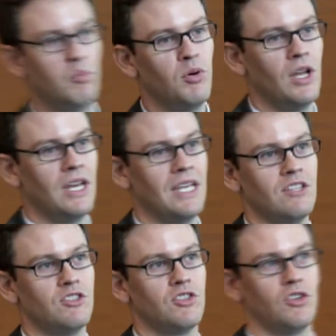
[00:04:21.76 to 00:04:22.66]
put
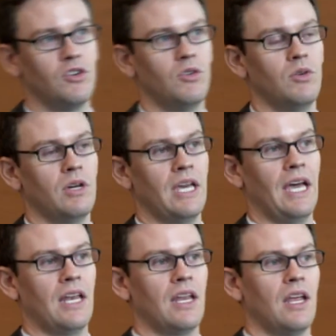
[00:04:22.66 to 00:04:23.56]
into
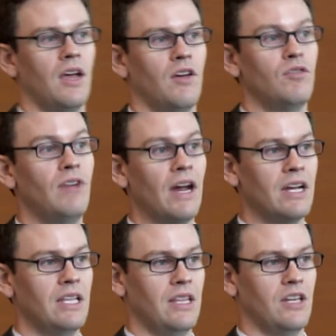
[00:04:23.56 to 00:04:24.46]
it
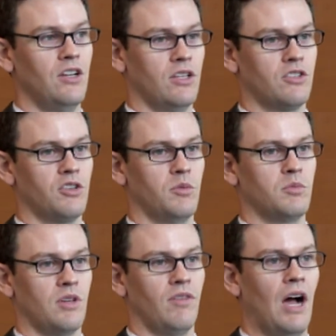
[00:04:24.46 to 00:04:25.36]
very little in
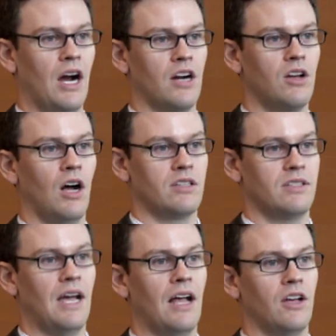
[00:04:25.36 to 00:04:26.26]
terms of hard cost
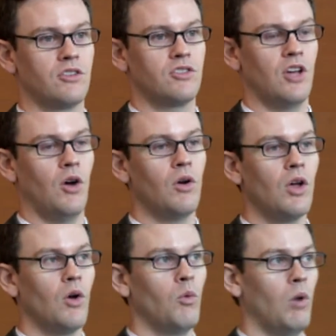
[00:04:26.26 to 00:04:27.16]
dollars. So
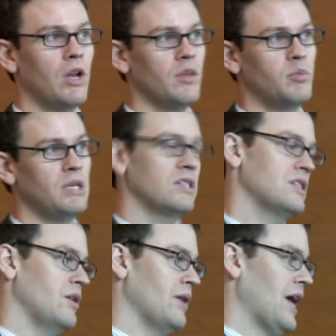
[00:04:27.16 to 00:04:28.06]
one of the
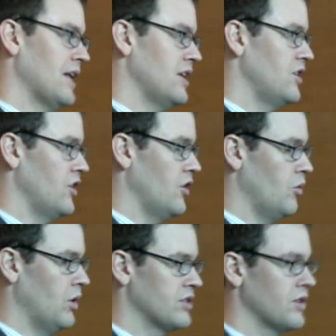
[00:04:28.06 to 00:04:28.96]
pieces that we had to do
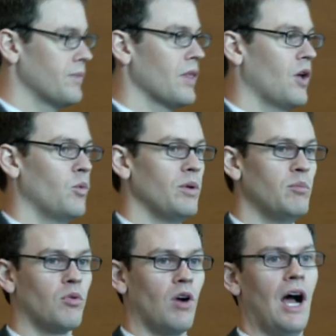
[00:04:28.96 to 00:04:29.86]
was we
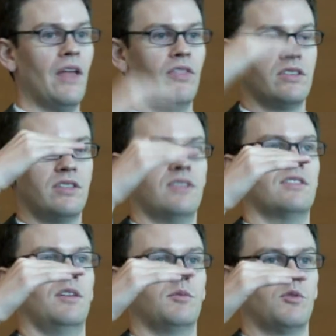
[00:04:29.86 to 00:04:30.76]
brought the
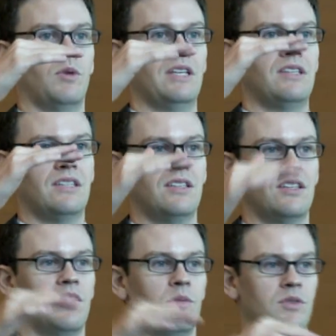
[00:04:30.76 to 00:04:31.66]
systems, and when I say
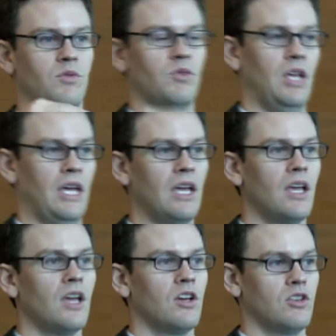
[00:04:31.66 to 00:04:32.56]
systems, really
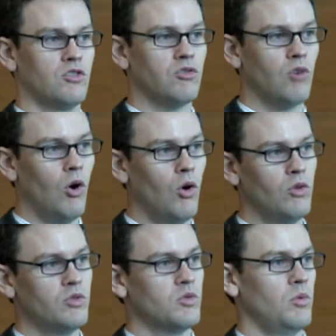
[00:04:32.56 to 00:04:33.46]

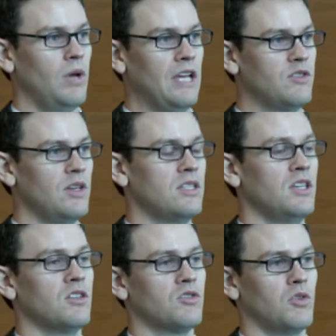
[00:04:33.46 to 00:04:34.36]
controls,
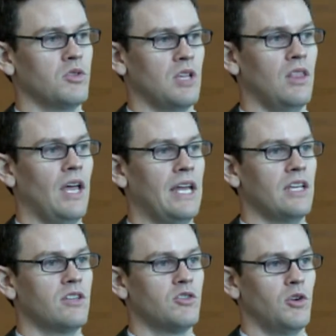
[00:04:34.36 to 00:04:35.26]
HVAC controls and
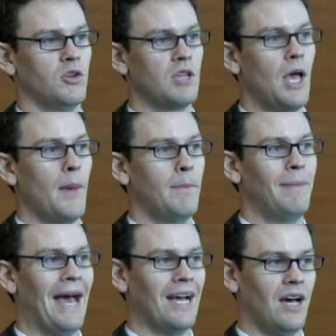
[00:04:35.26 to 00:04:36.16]
lighting controls,
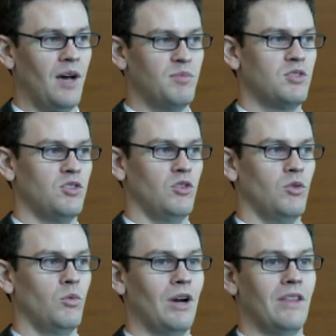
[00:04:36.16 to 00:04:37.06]
back up
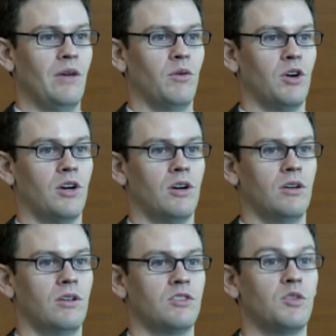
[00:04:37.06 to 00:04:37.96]
to where they were
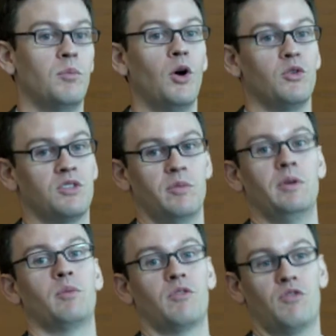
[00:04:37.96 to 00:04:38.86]
supposed to be
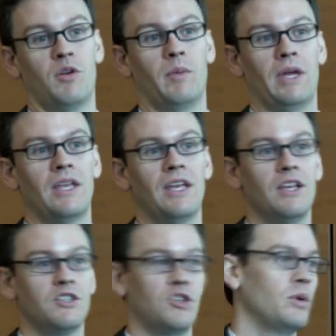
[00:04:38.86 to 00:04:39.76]
performing.
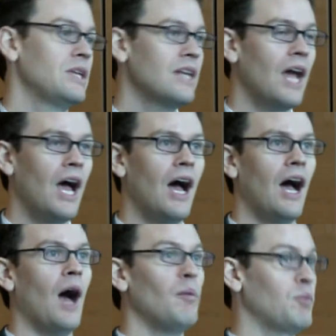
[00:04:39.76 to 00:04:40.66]
So we didn't
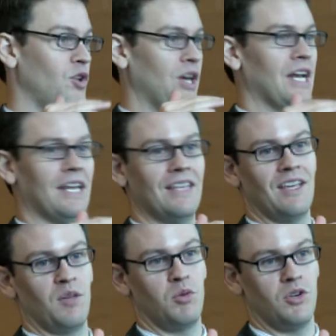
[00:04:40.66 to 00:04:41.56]
upgrade
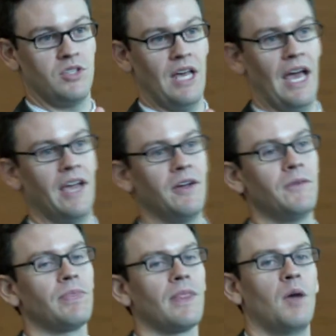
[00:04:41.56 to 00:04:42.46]
anything per se,
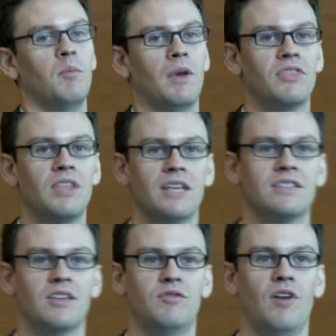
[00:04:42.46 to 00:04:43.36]
but
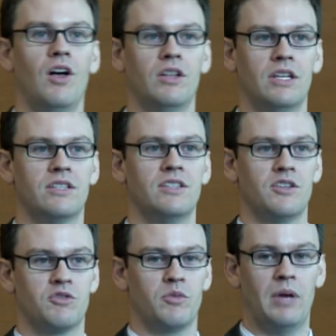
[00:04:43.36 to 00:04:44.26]
things had fallen into
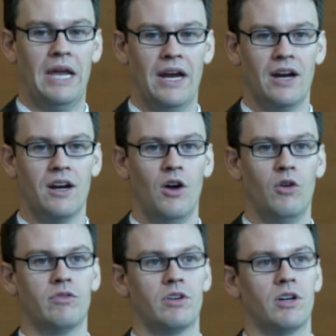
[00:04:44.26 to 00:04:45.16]
disrepair
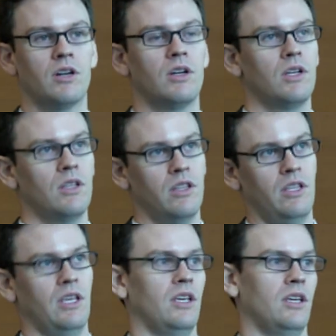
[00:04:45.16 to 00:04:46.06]
over
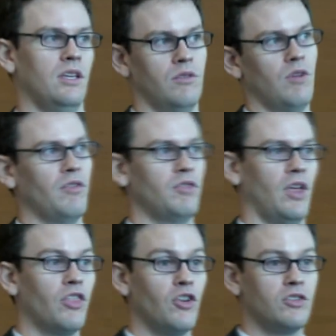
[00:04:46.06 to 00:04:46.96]
the
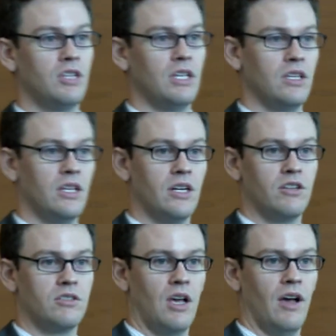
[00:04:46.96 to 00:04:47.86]
roughly 13
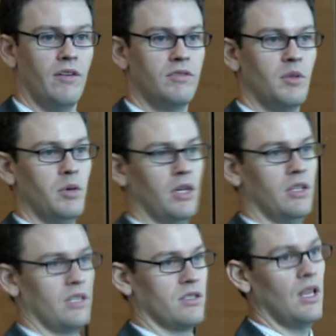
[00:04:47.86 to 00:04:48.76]
years of the
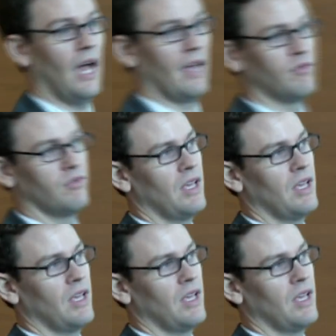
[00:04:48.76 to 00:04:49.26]
building's life.